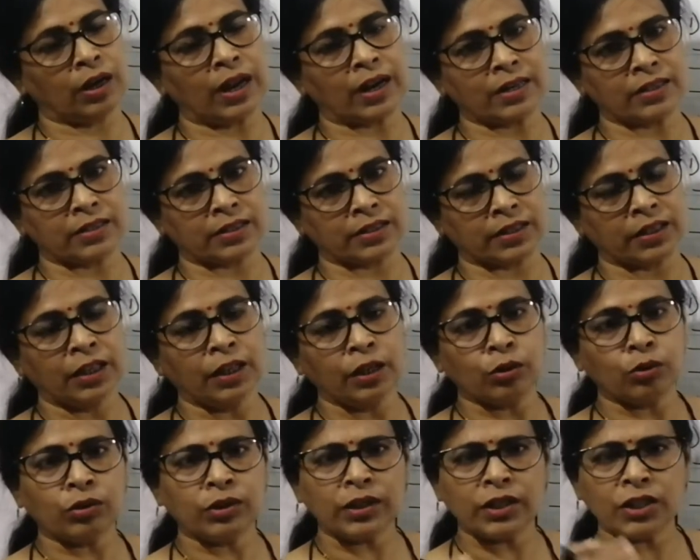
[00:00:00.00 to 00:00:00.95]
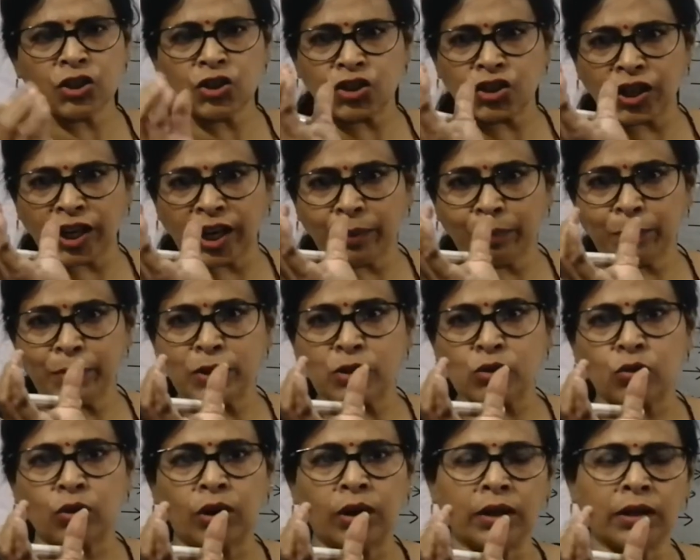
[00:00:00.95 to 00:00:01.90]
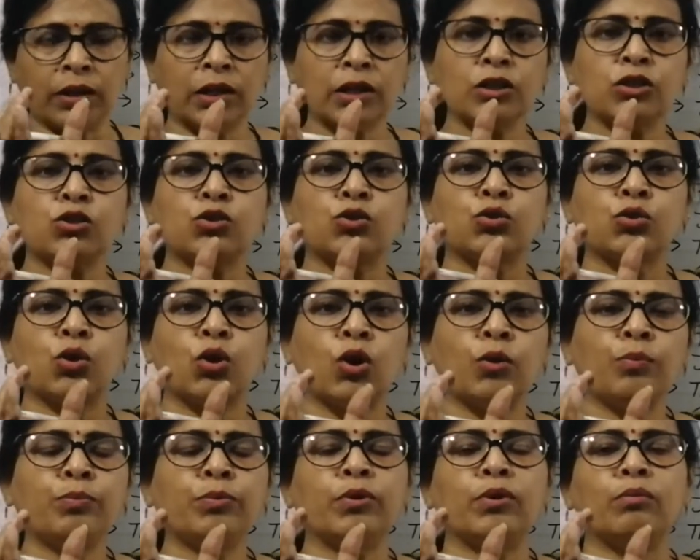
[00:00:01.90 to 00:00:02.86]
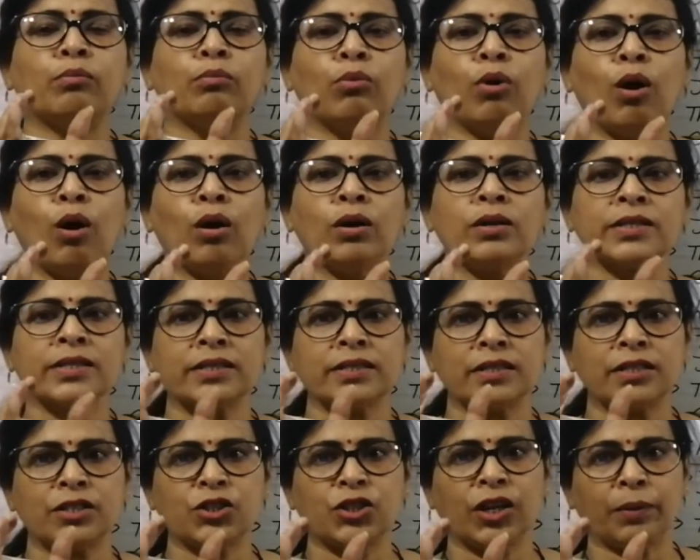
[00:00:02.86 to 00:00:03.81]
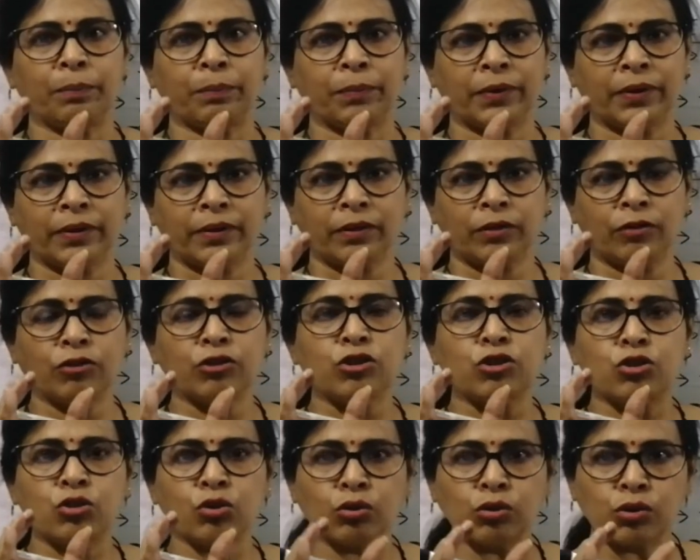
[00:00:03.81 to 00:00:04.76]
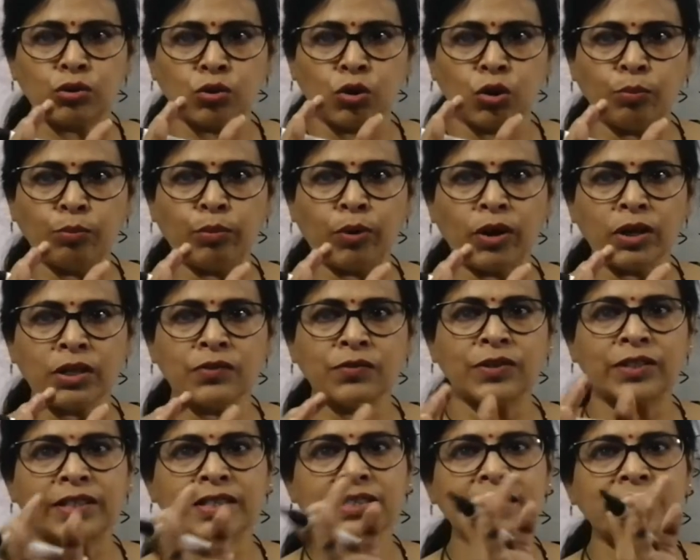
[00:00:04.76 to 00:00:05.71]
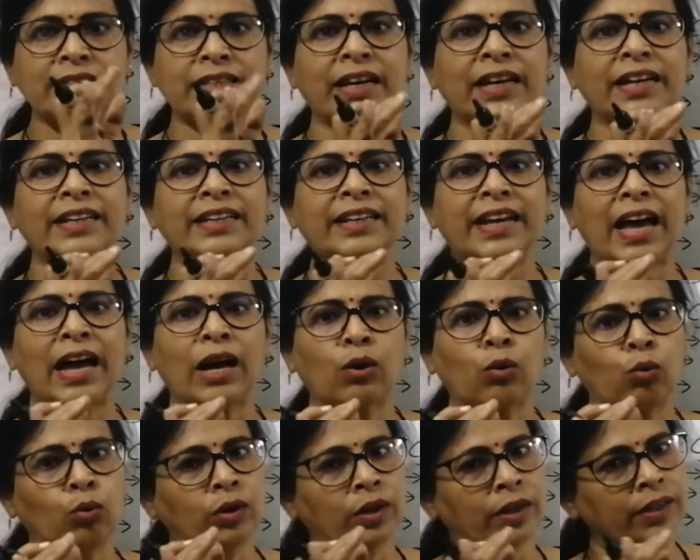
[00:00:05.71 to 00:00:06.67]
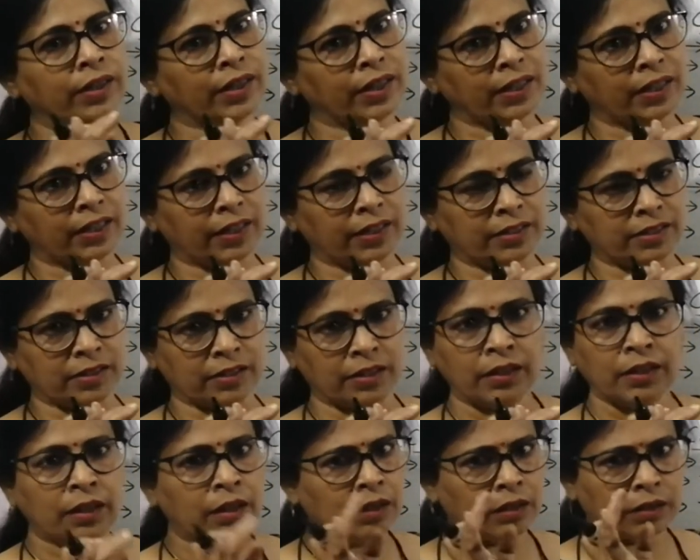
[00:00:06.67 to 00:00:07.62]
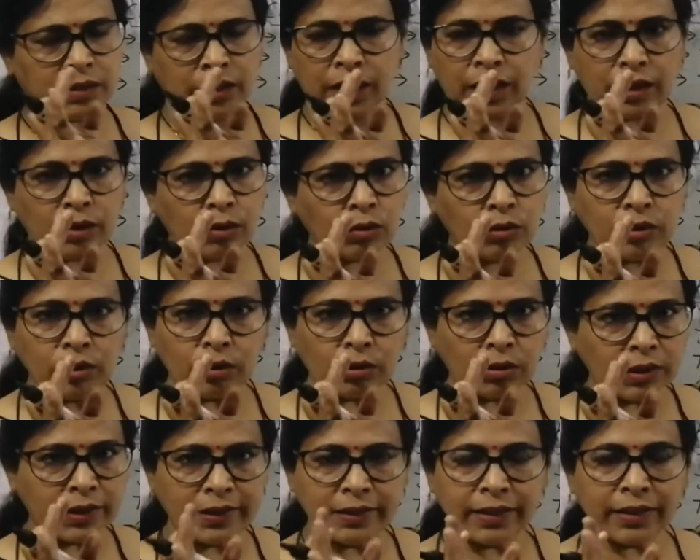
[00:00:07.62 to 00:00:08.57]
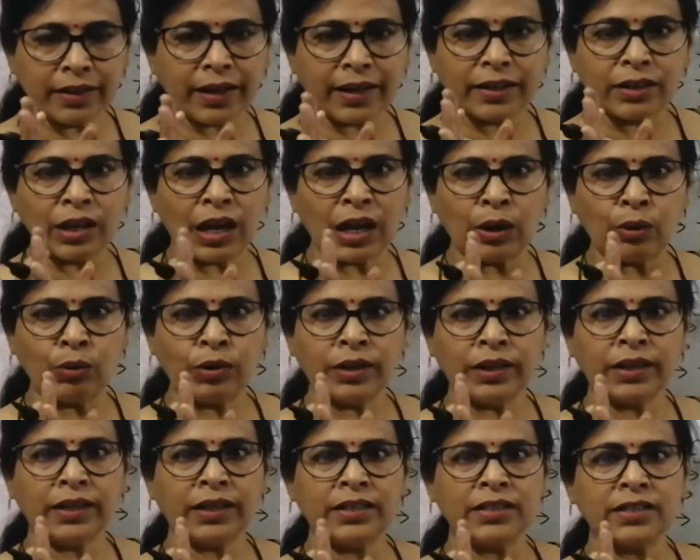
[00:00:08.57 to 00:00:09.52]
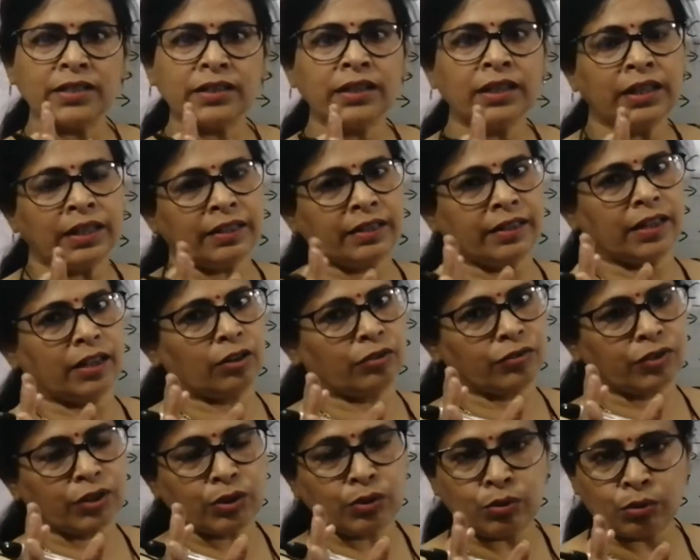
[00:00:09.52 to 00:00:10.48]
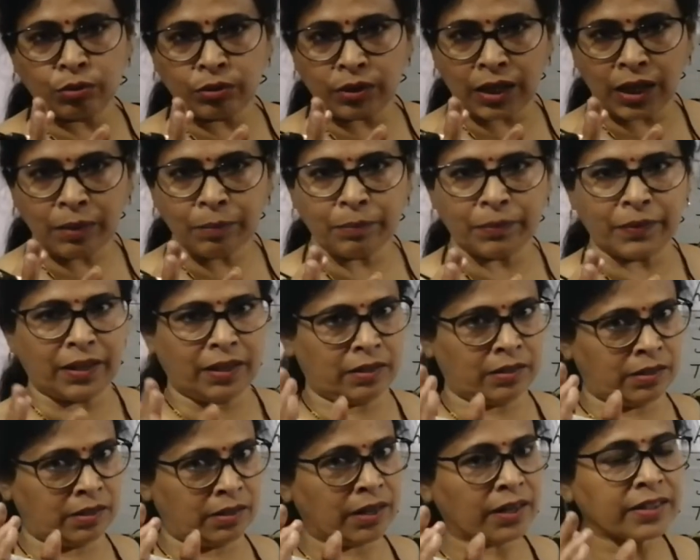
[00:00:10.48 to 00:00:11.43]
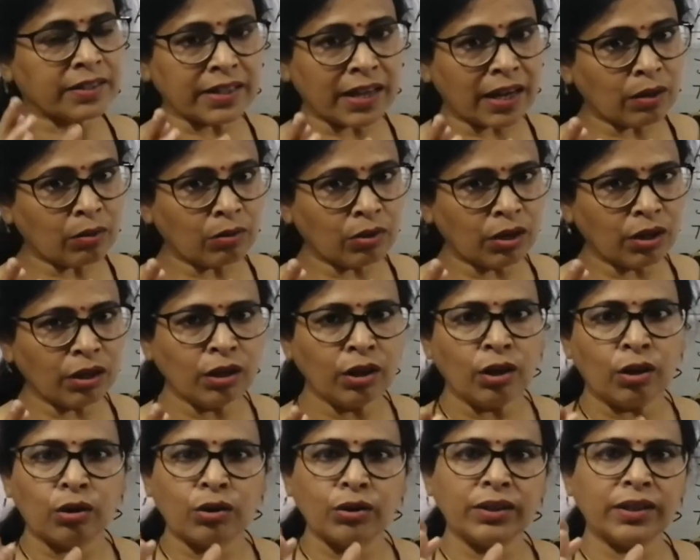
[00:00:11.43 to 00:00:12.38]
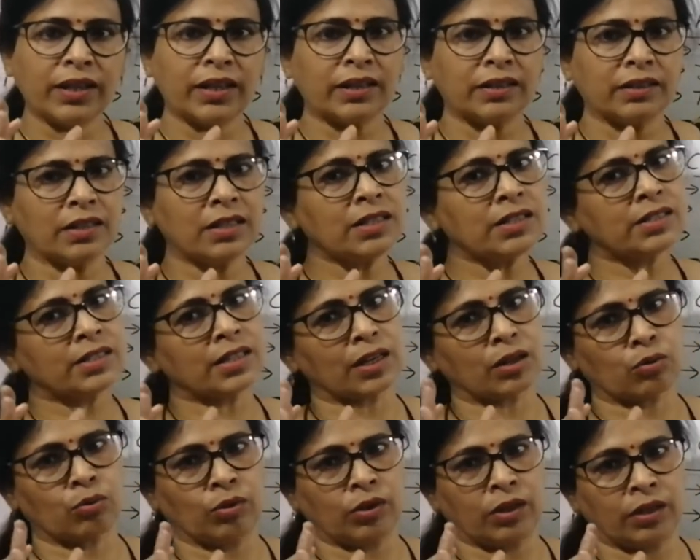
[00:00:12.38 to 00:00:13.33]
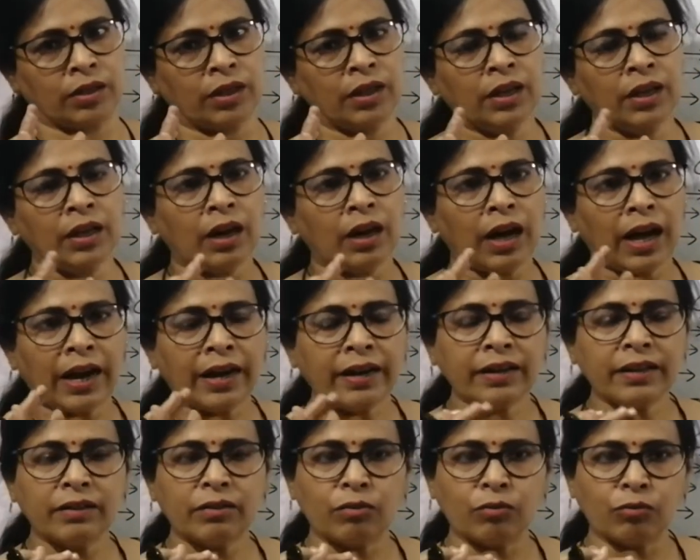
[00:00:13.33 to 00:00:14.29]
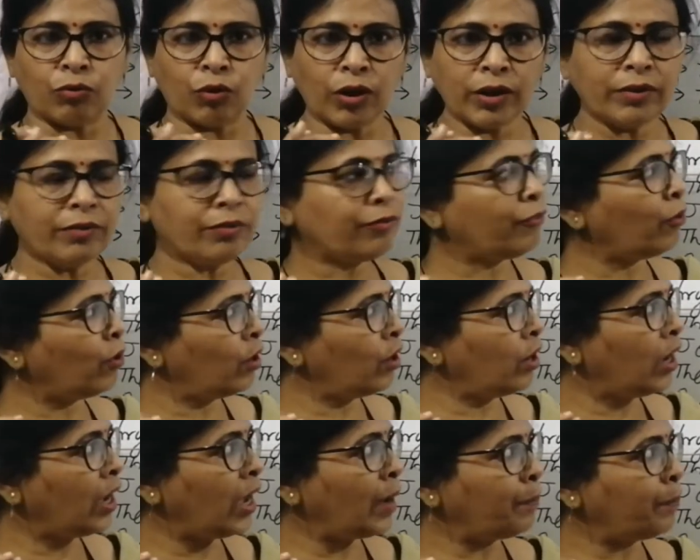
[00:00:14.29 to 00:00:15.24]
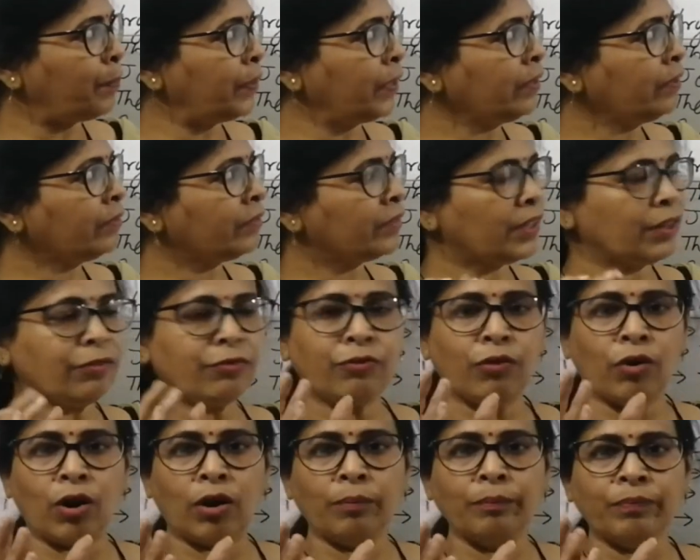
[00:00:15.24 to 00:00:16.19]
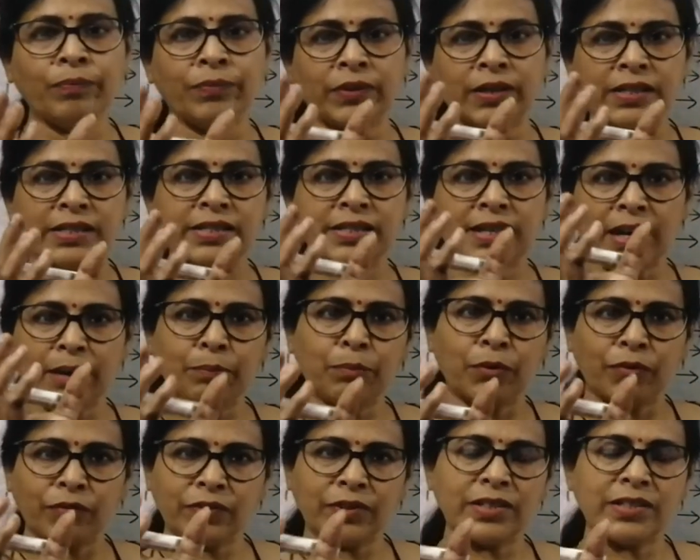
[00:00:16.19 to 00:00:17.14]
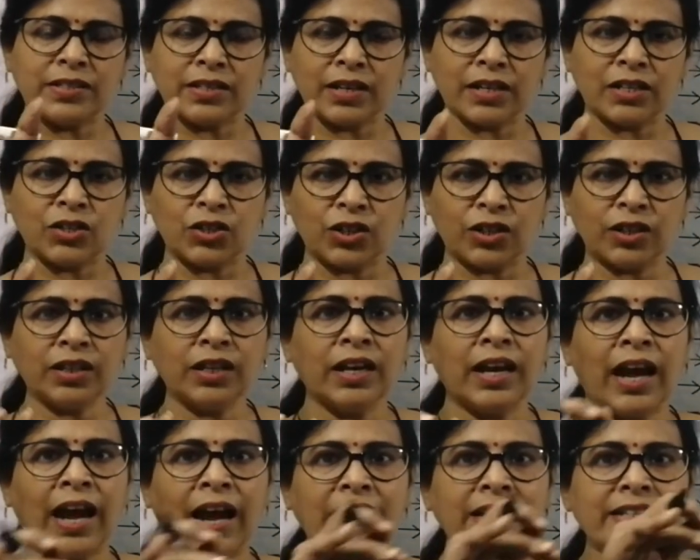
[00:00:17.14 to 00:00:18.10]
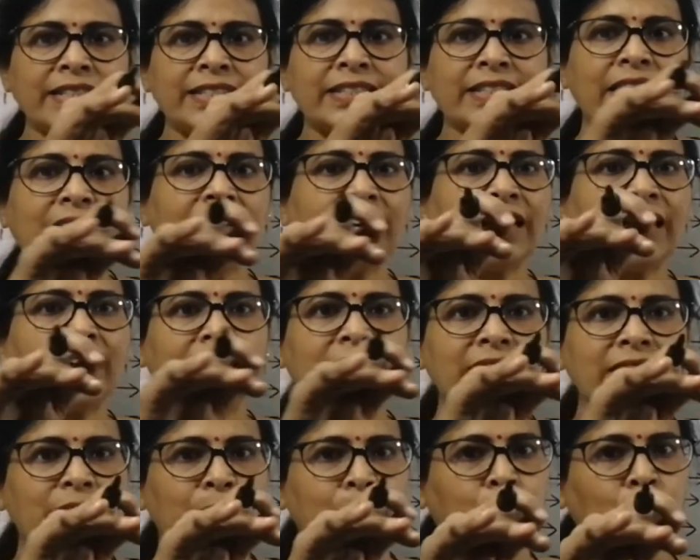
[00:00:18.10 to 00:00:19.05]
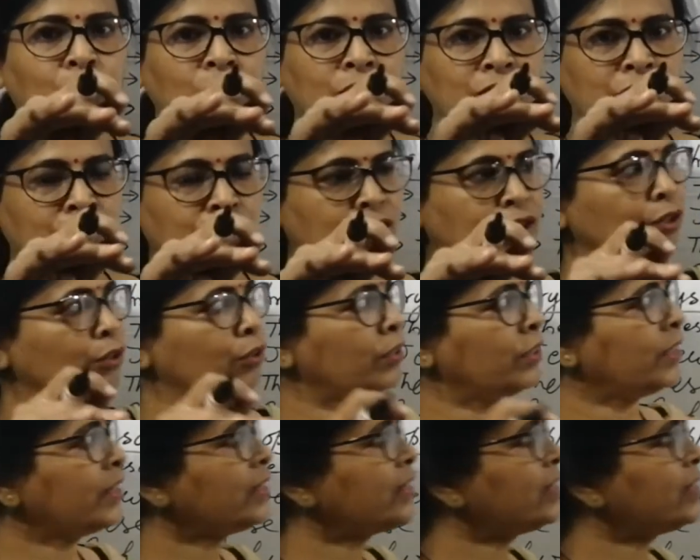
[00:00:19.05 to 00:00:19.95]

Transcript: larger. Their shape is called the soap box shape. Soap box, which is rectangular in nature. They are not only the rectangular in nature, they are of the two types. They are the rectangular or they are the circular. And what happened? They form this type of the structure, and silica is deposited on the